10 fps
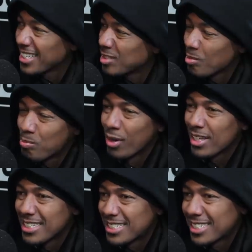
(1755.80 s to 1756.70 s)
that's some yeah.
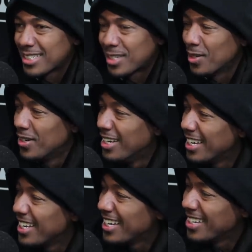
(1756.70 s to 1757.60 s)
Brooklyn shit
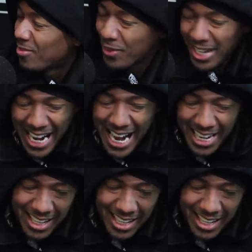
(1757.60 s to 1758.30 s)
too. Yeah, yeah. fuck out of